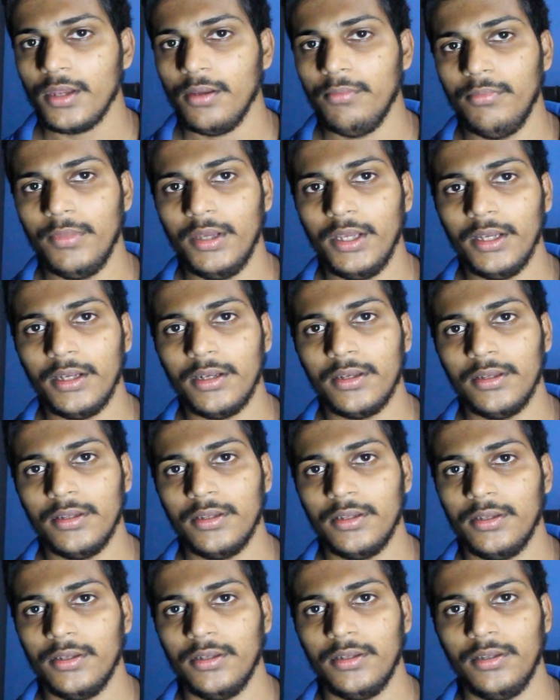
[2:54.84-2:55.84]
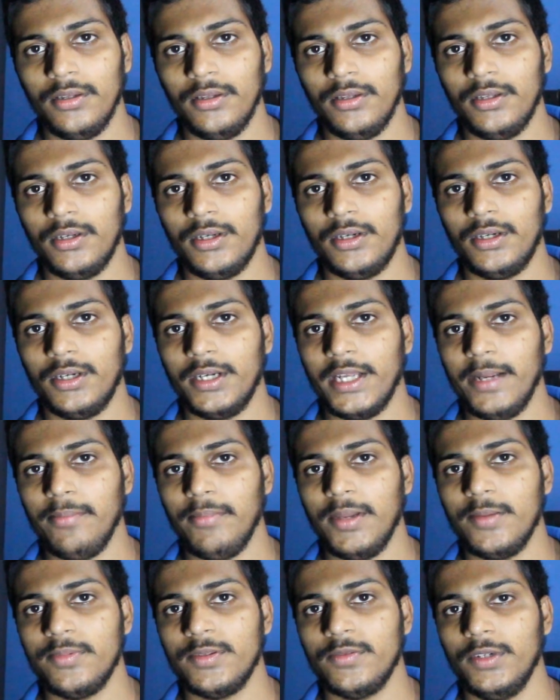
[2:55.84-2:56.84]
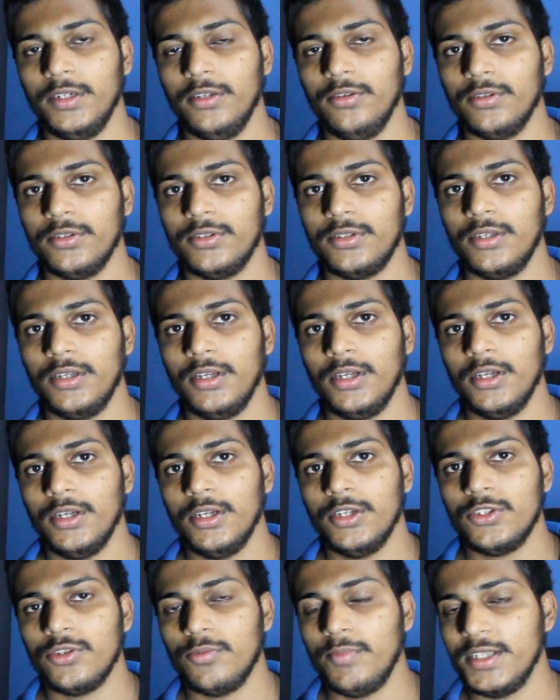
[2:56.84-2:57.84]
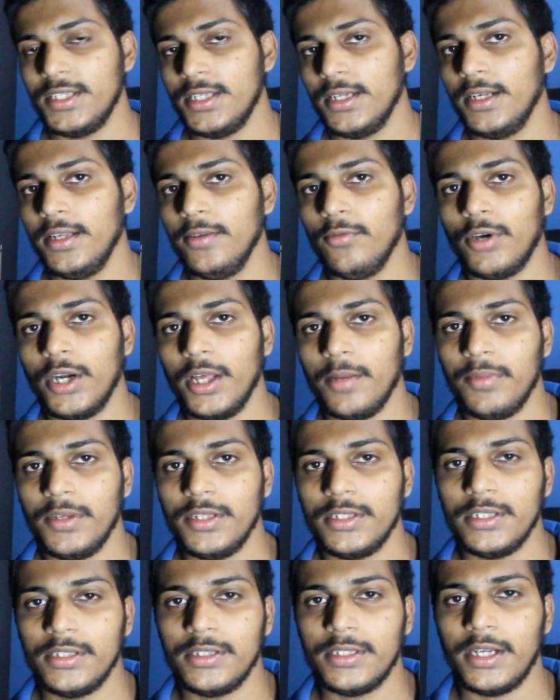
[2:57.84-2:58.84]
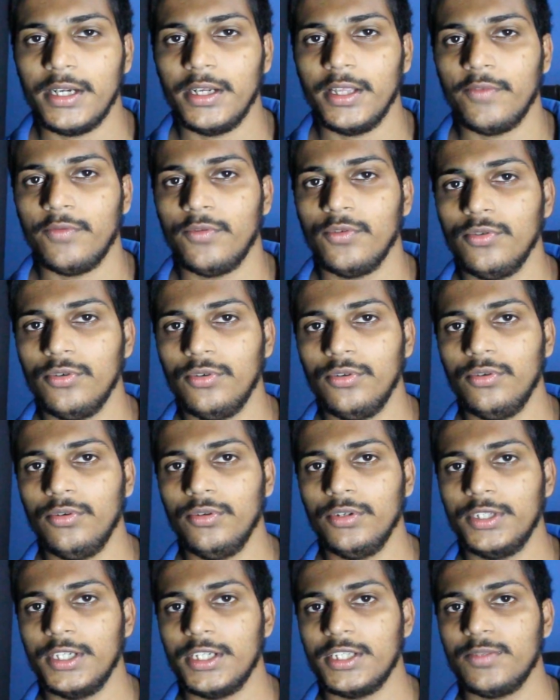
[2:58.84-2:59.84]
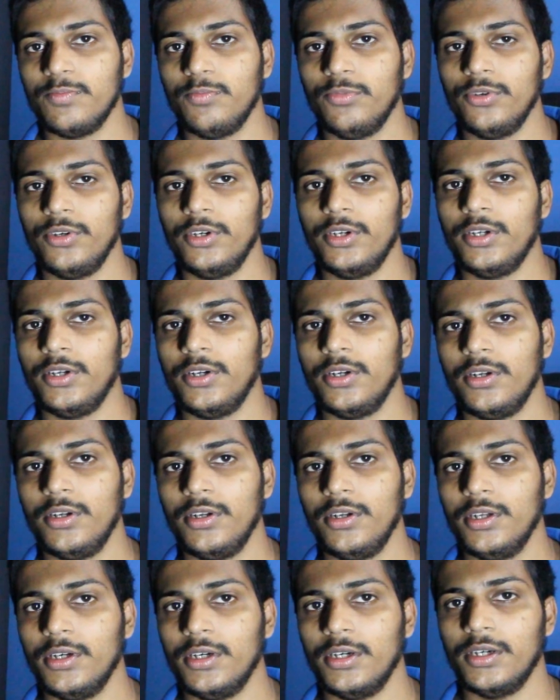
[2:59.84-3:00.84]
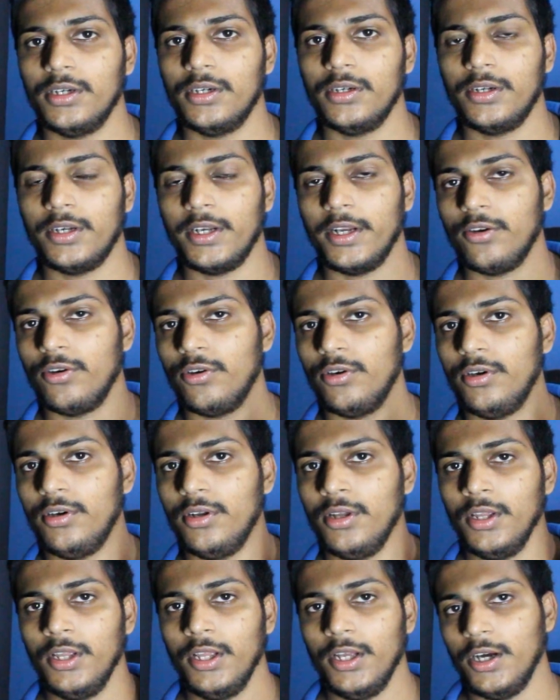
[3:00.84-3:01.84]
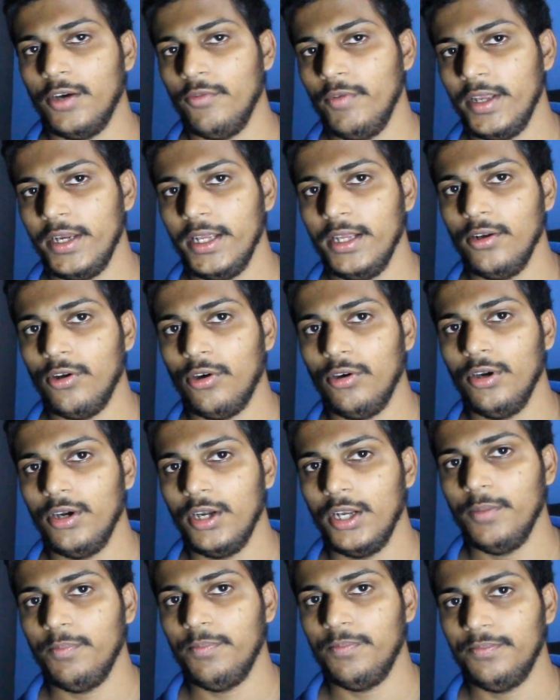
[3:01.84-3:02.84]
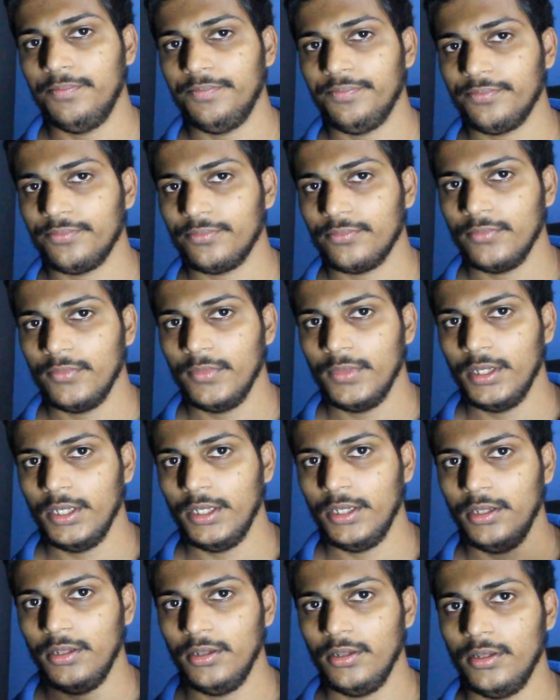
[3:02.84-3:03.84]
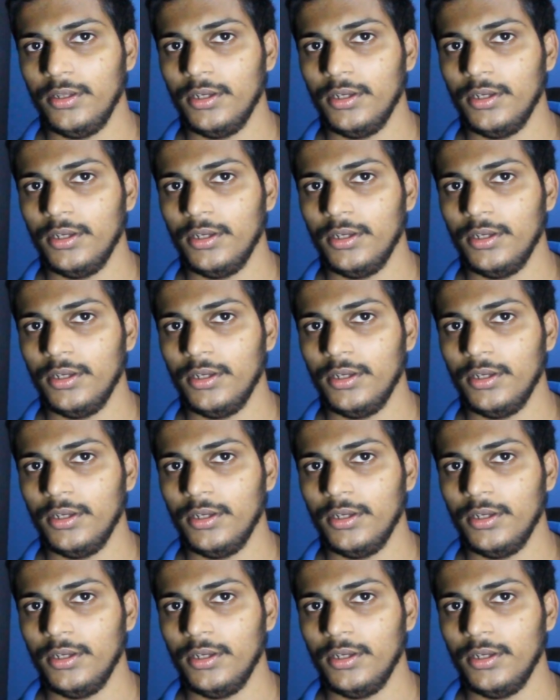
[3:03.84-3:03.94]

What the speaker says: make the time-lapse videos. So basically what happens is that you have to just record a very long clip in